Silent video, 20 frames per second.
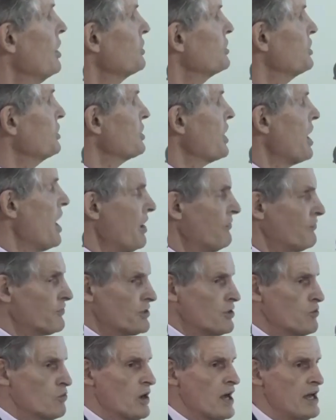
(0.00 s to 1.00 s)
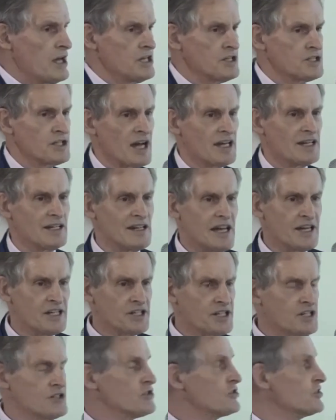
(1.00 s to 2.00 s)
did every way
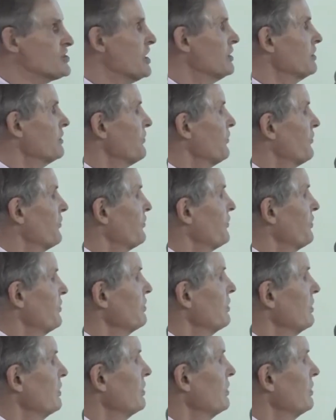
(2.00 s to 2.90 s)
dilate itself,